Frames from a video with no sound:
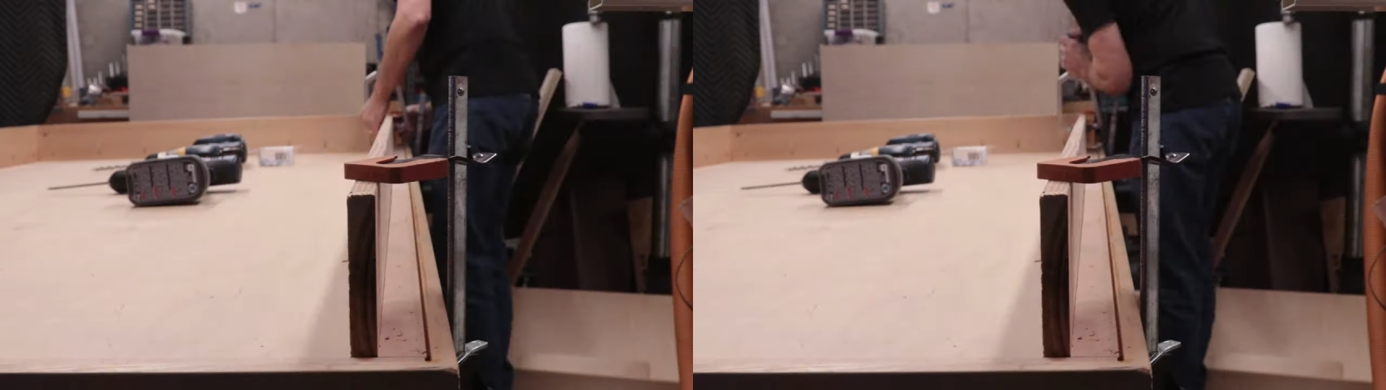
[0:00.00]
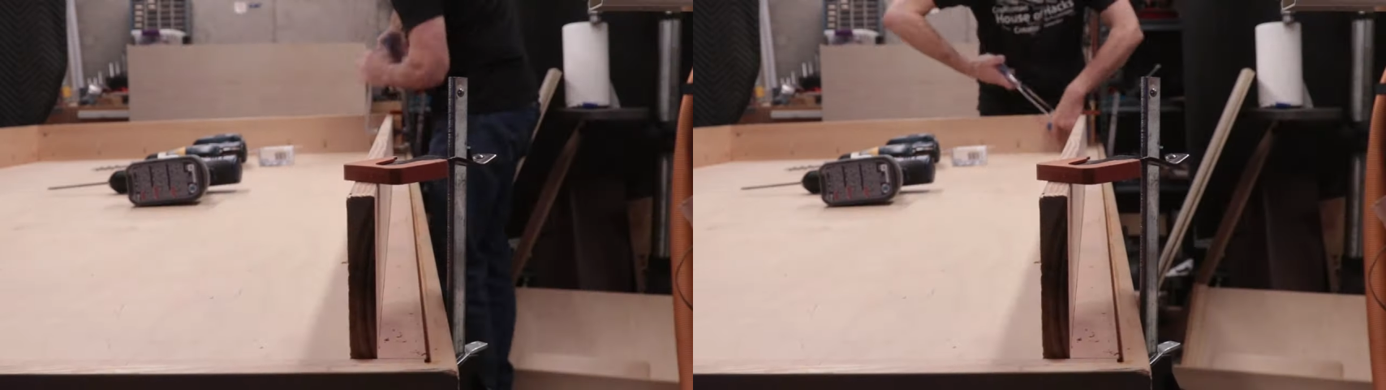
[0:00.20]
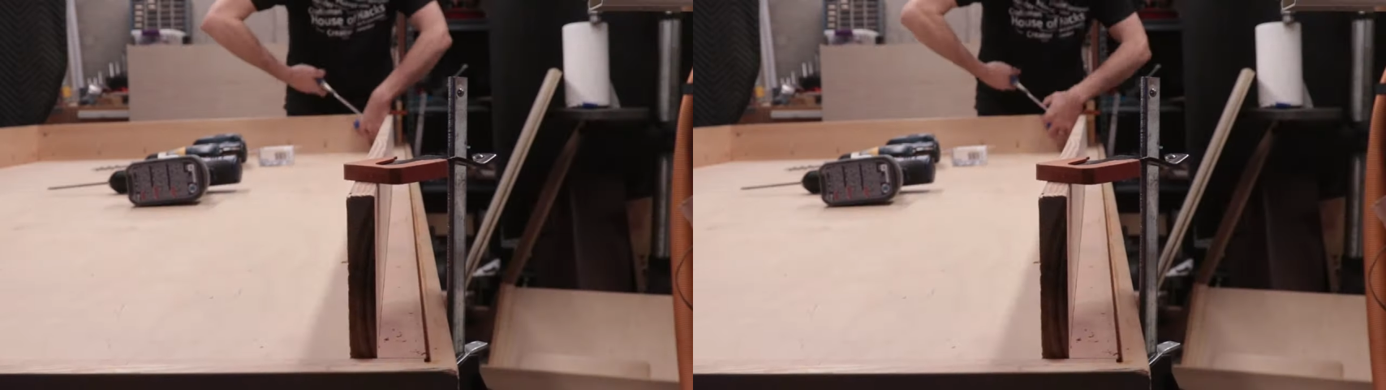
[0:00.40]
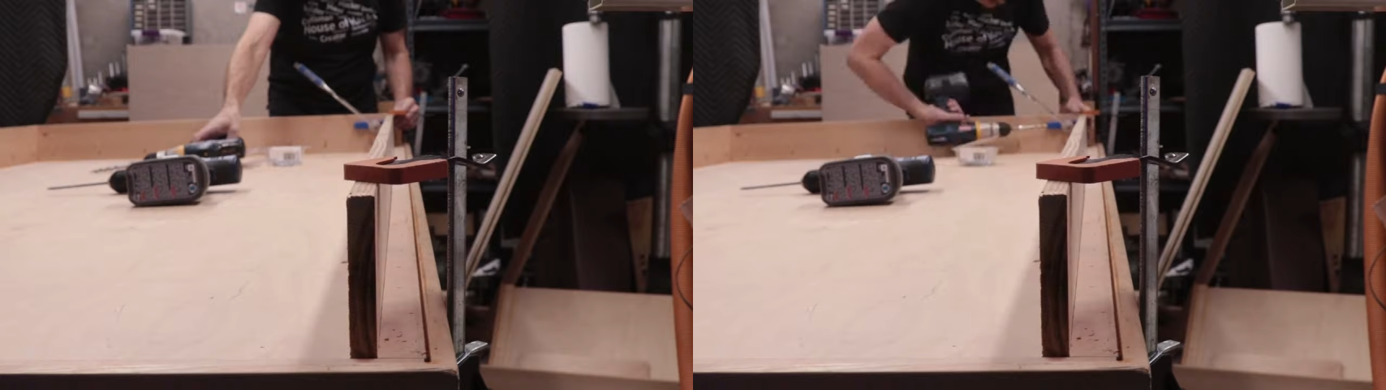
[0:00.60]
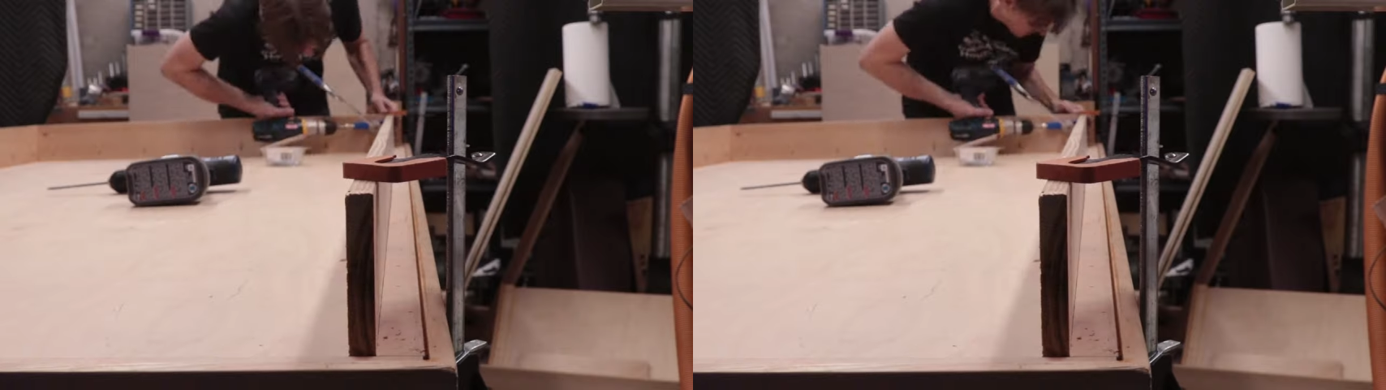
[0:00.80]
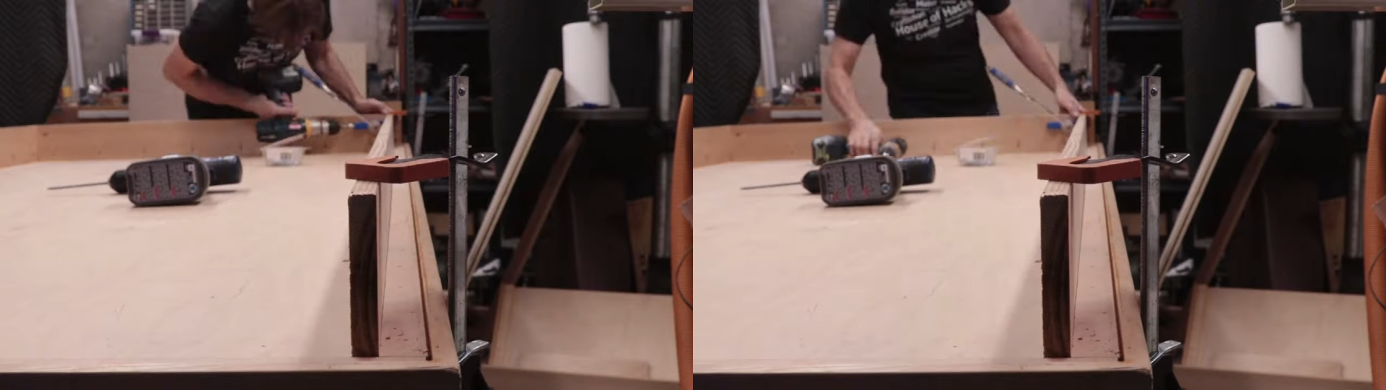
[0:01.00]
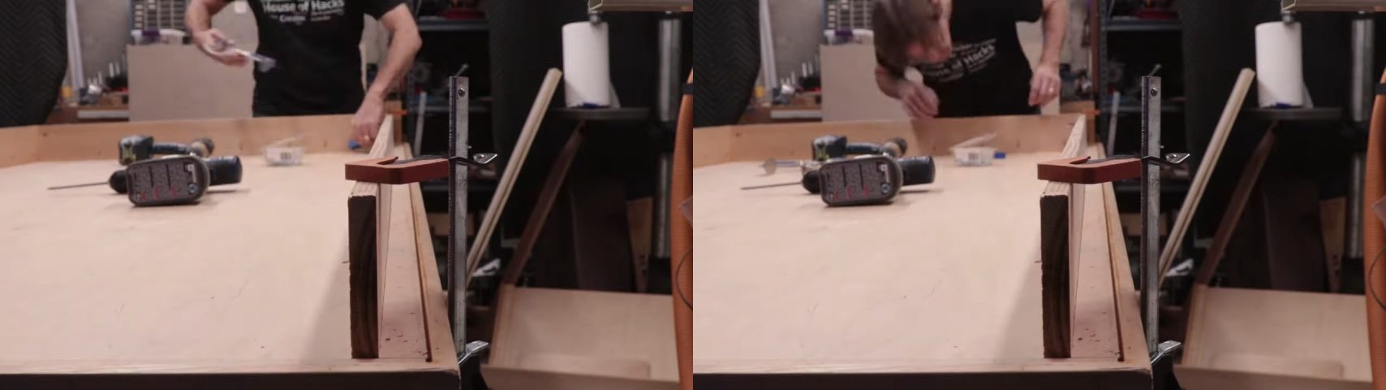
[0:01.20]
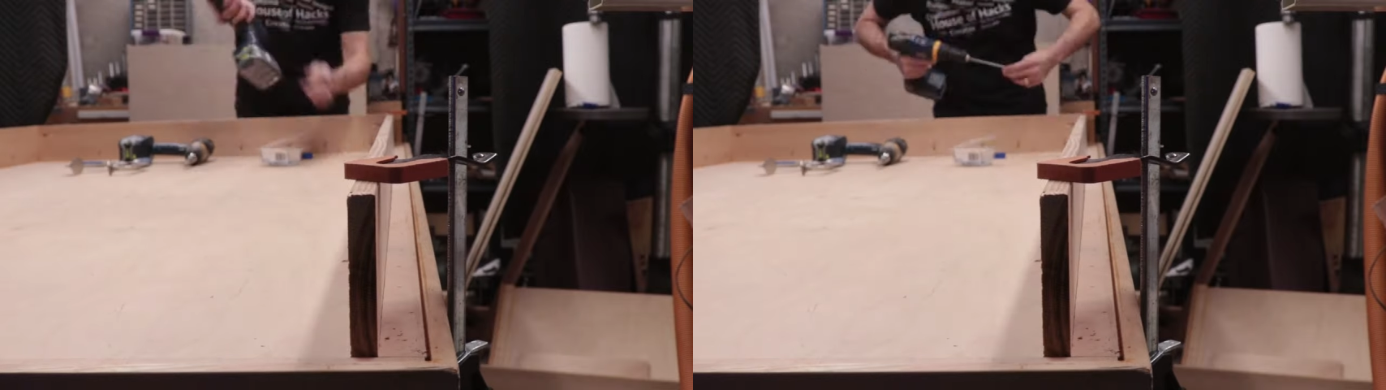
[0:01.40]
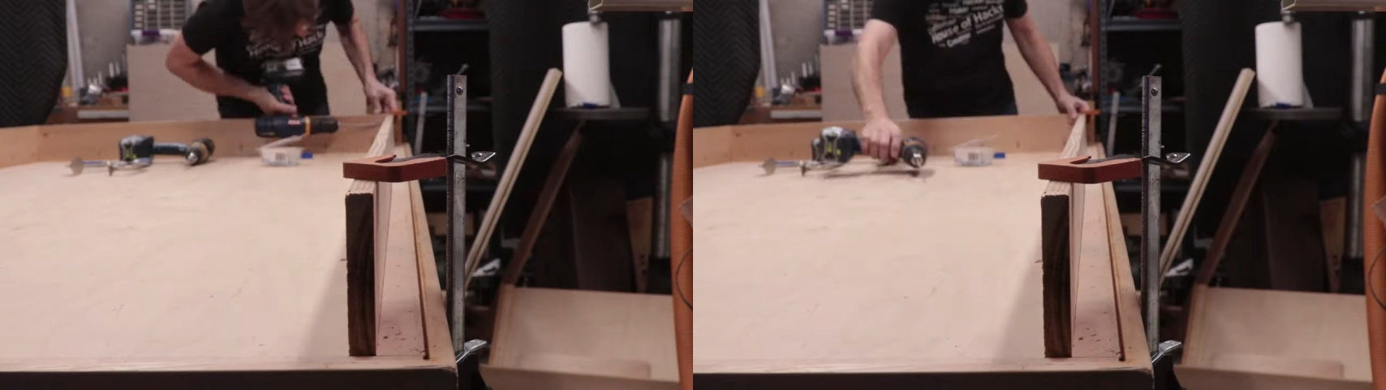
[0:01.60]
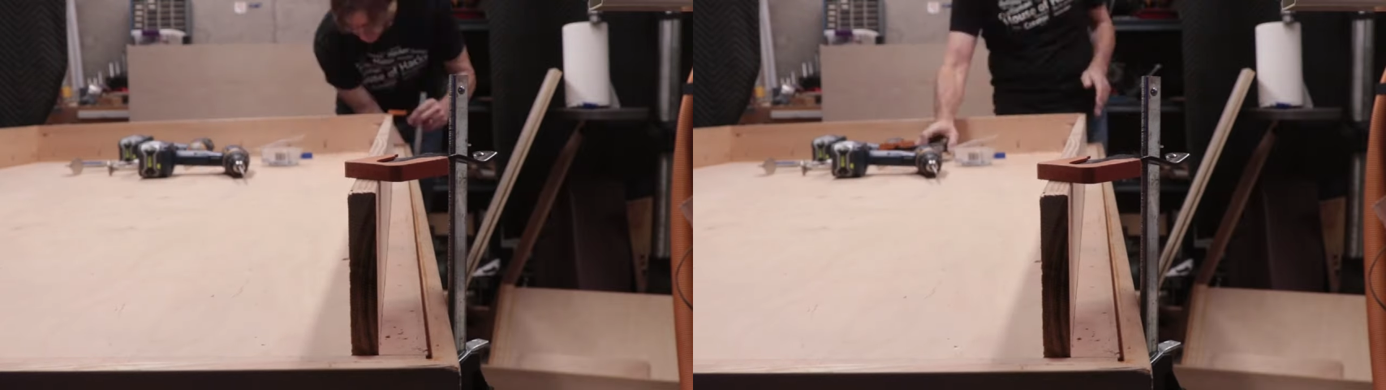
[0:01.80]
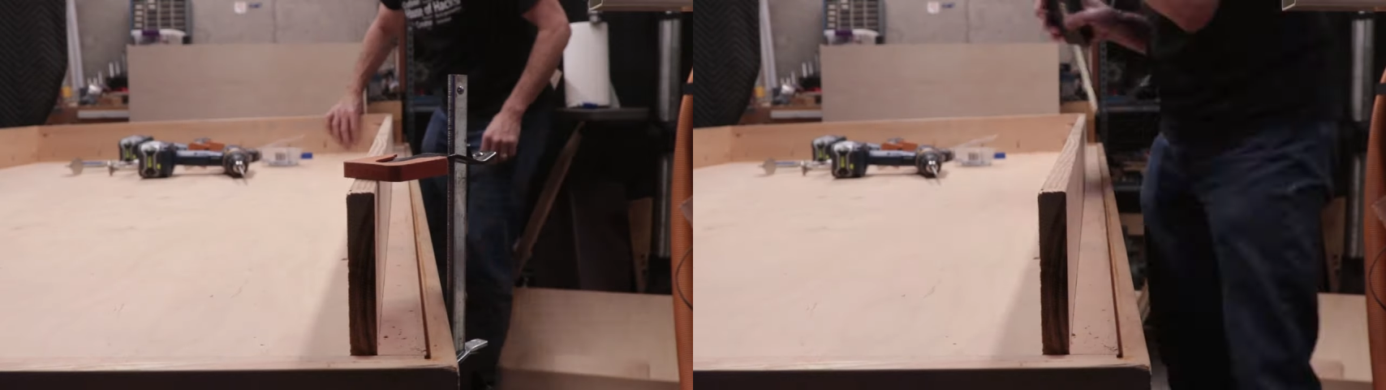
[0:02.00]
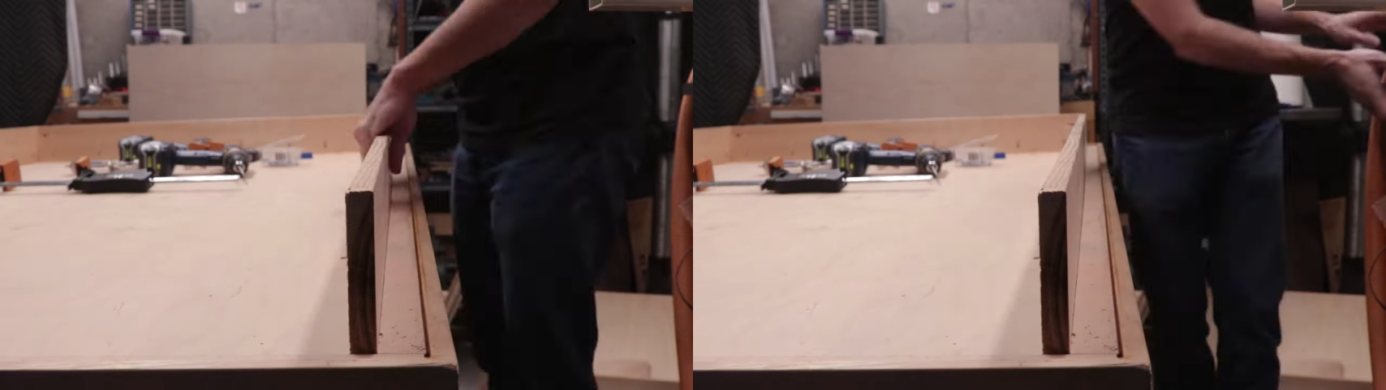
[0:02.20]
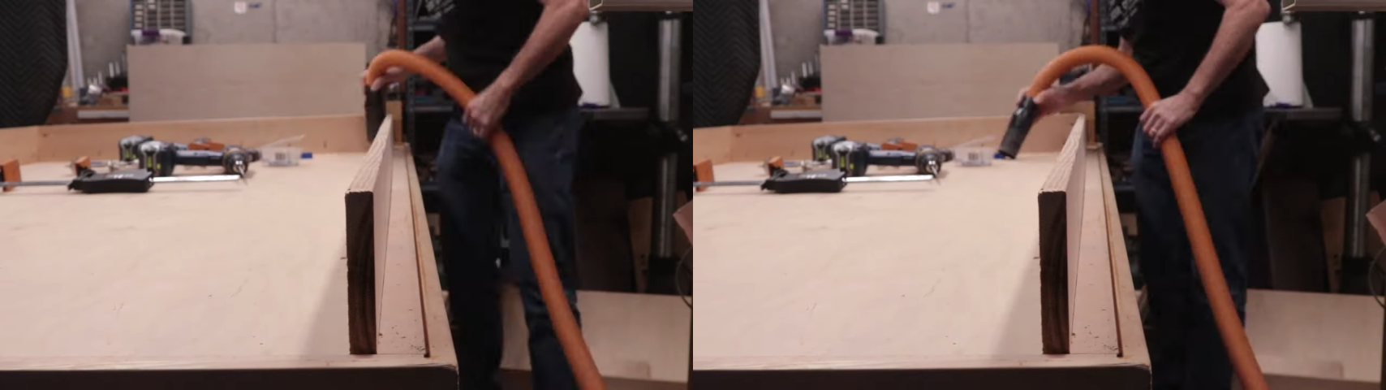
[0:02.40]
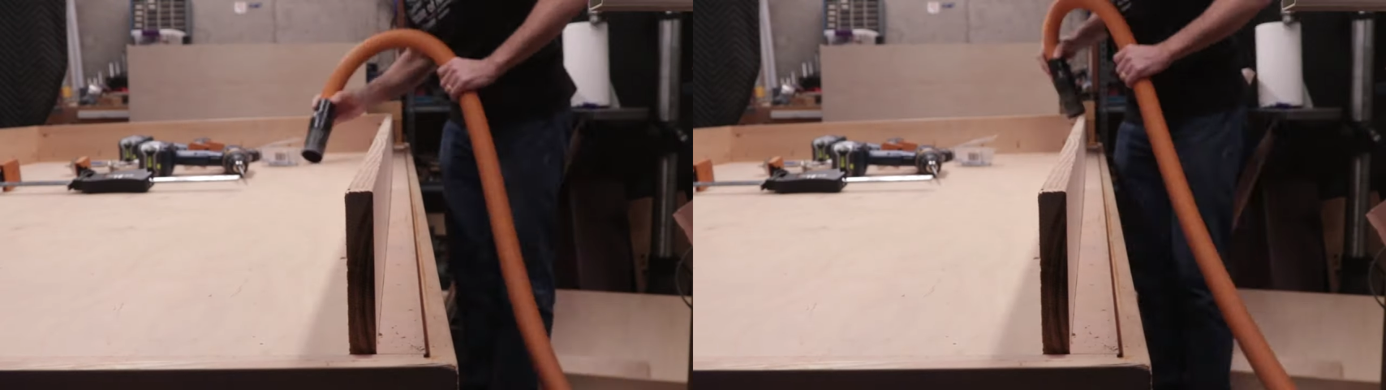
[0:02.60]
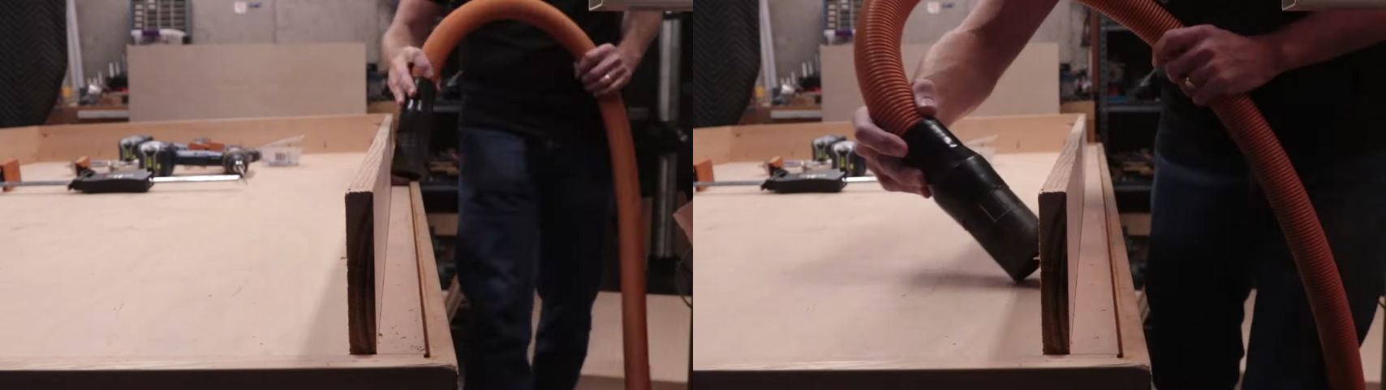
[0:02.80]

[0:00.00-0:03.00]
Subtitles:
[unreadable: no face in view]